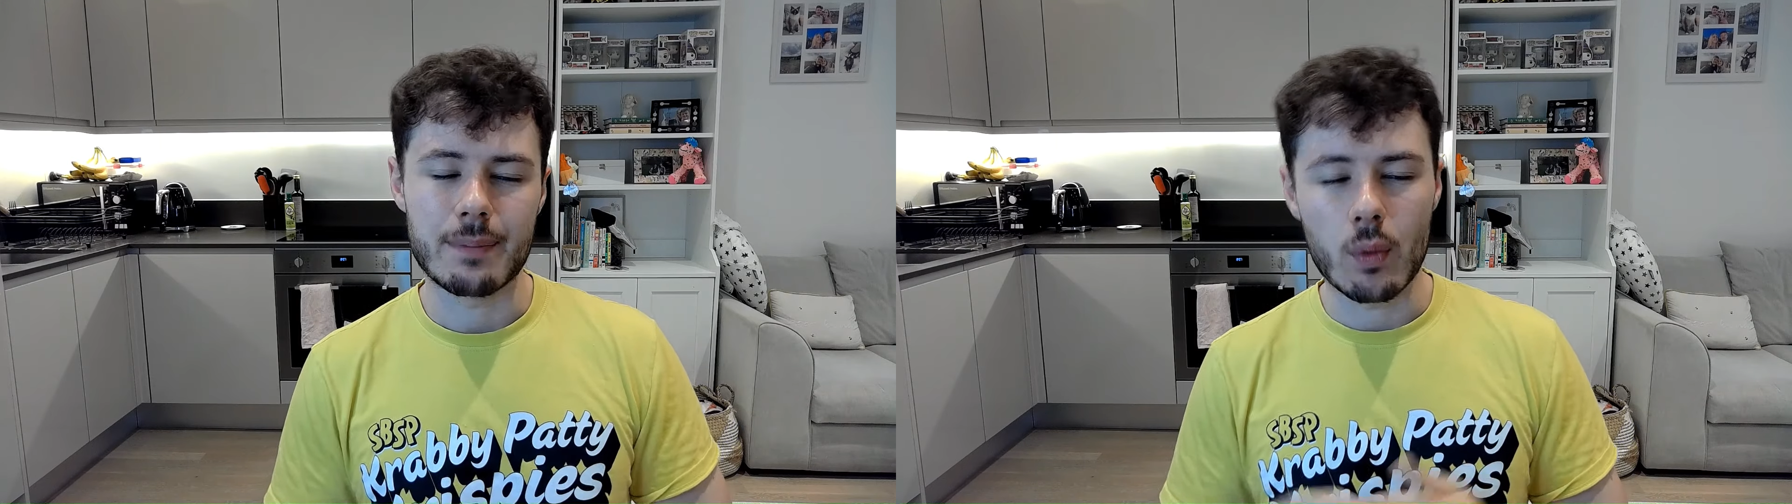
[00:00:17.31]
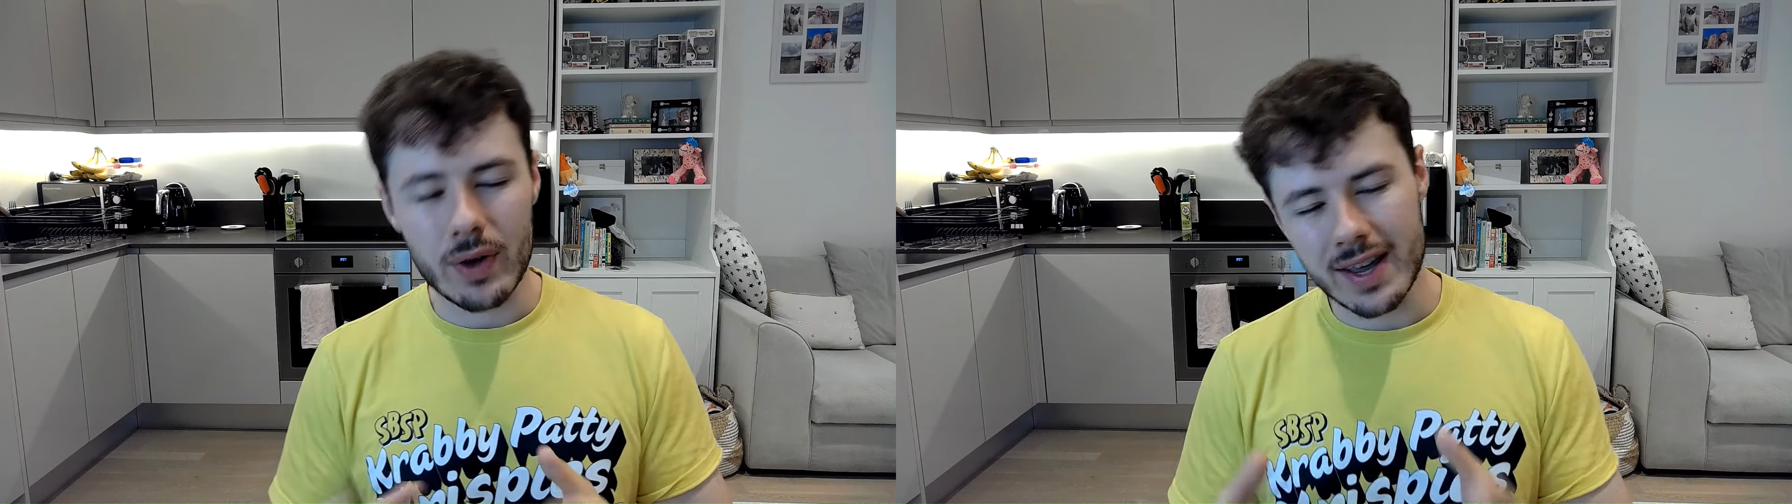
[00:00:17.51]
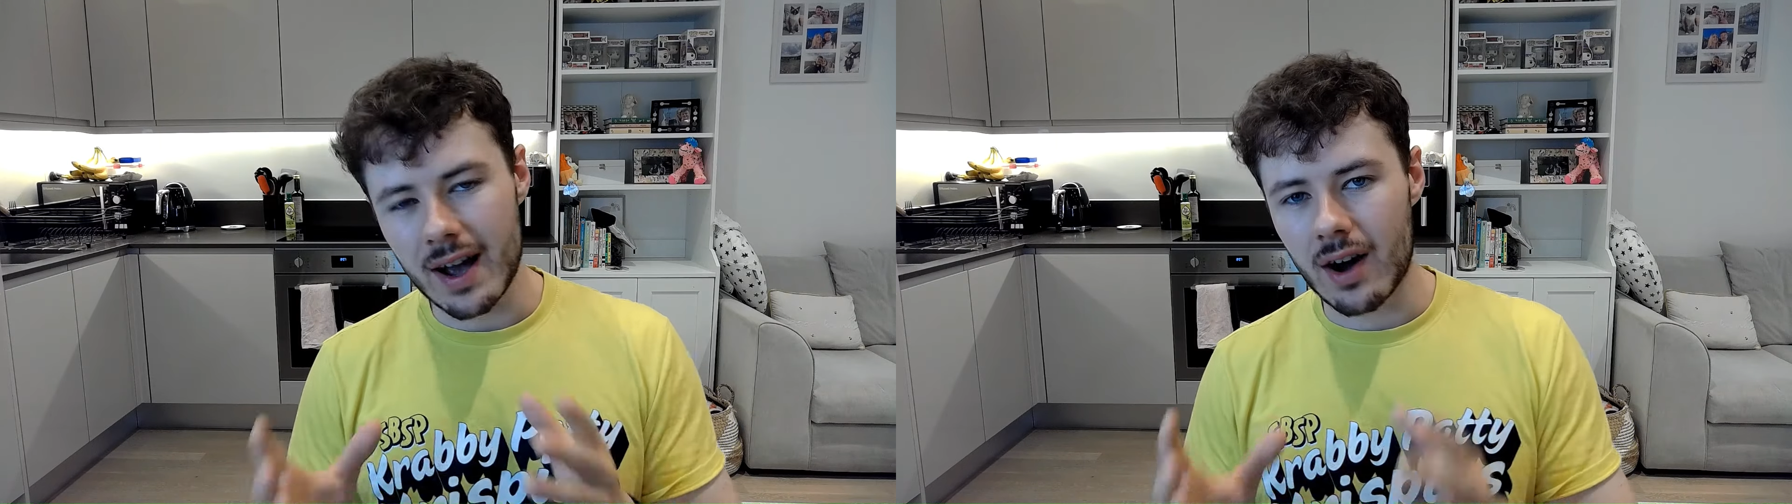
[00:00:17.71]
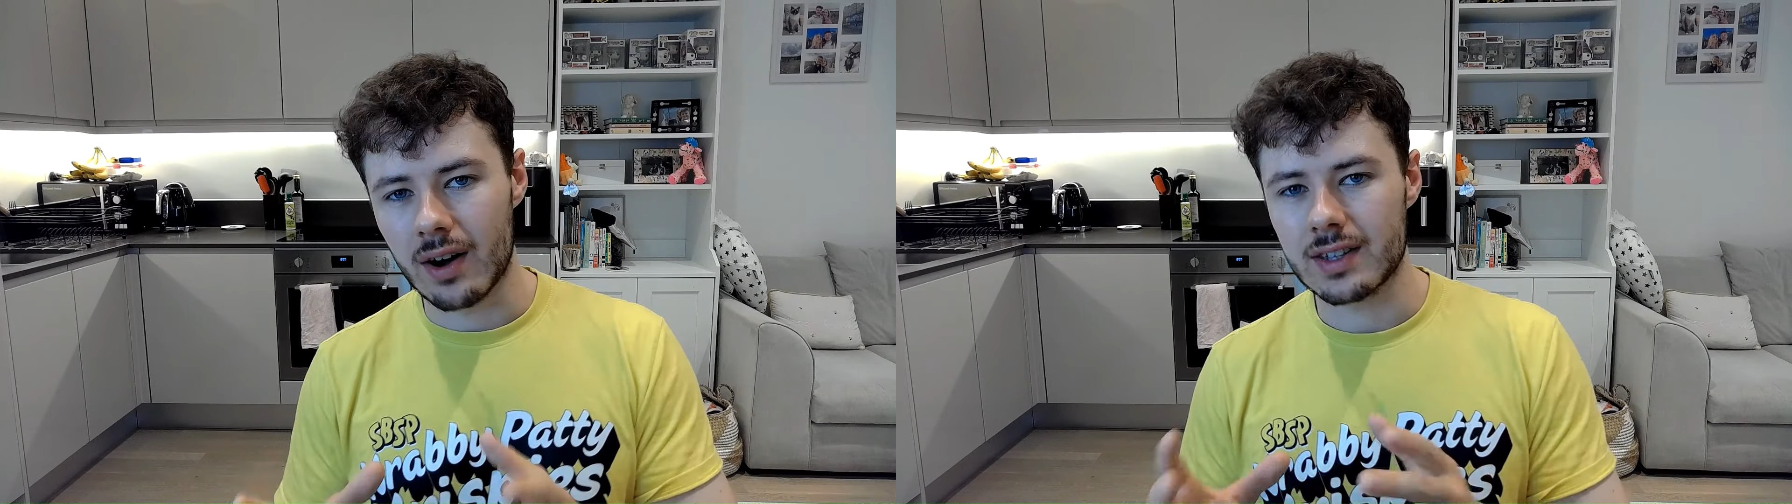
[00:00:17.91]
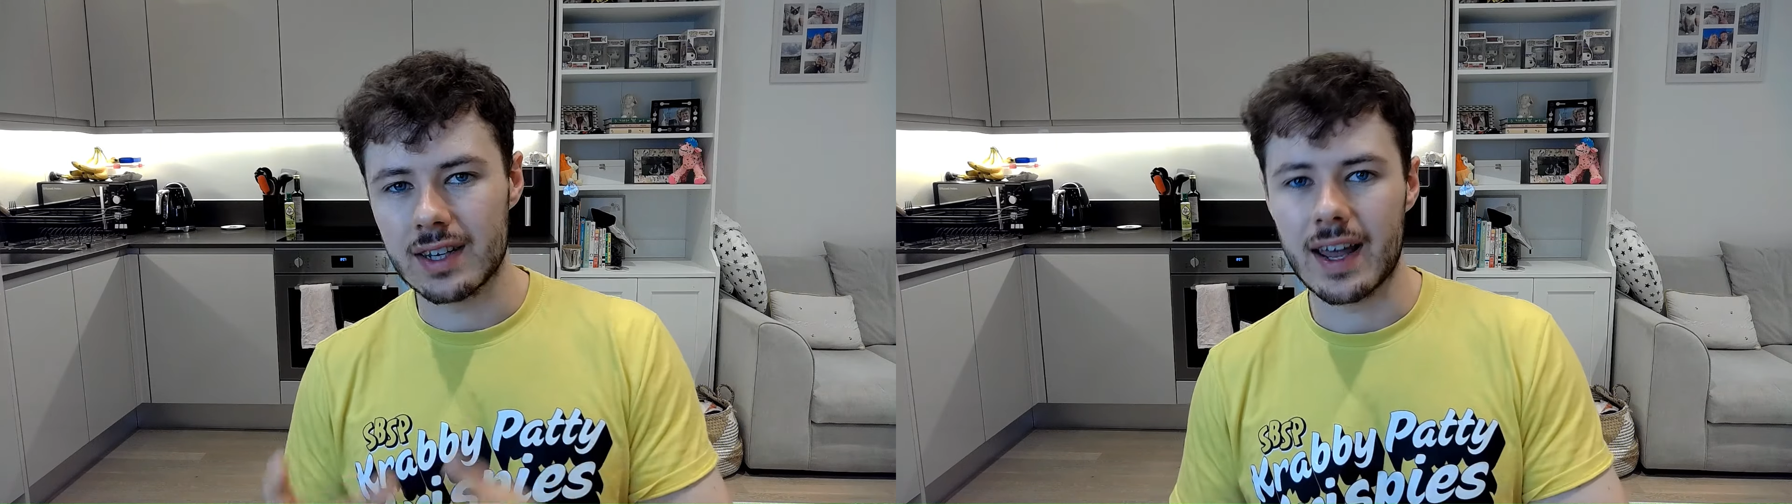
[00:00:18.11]
But we
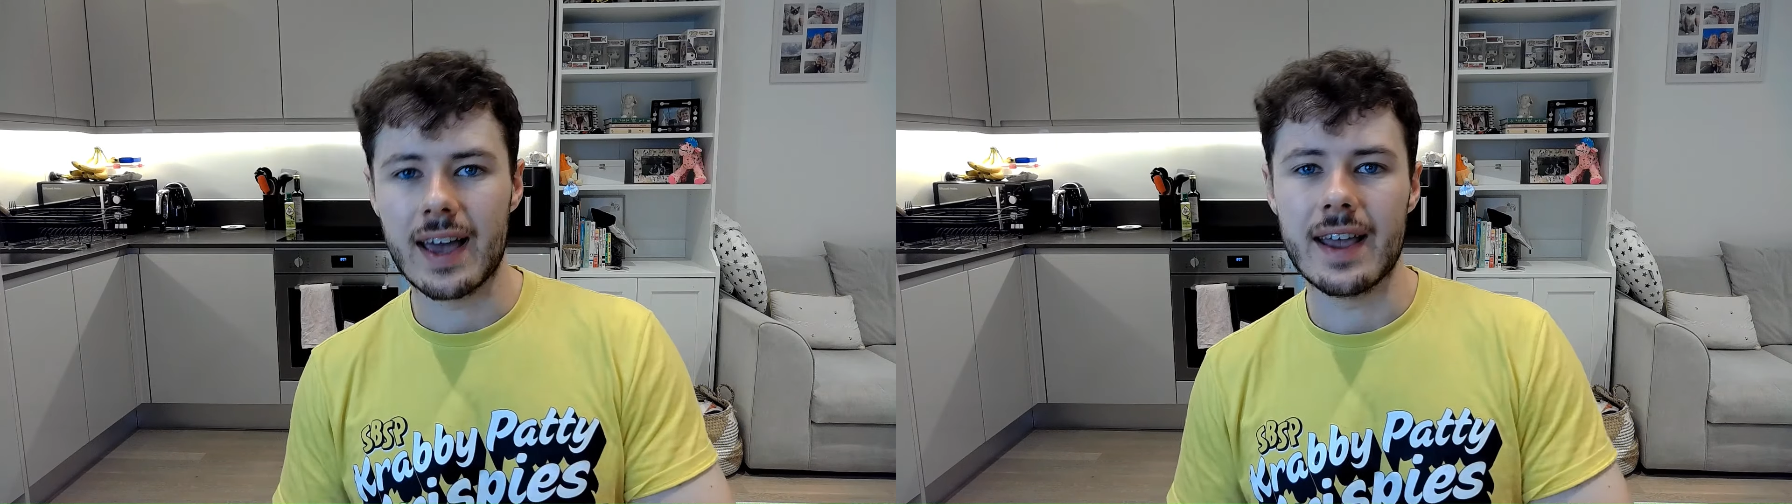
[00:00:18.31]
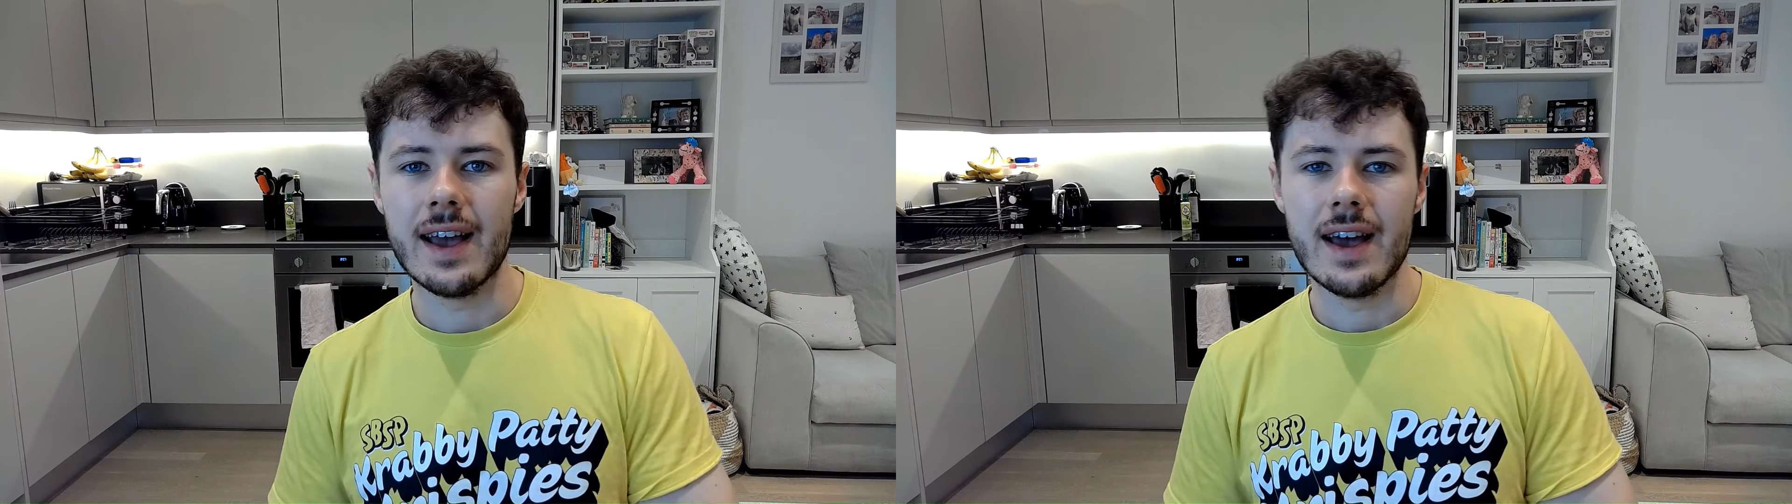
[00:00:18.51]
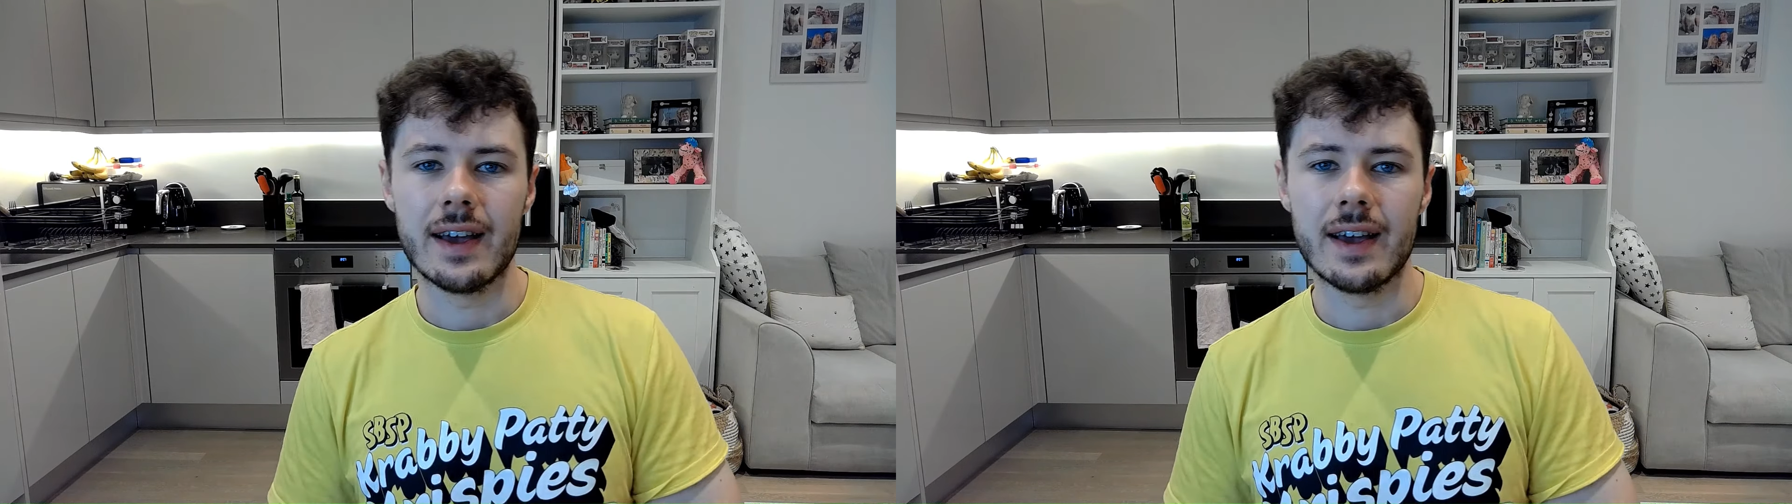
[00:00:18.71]
are today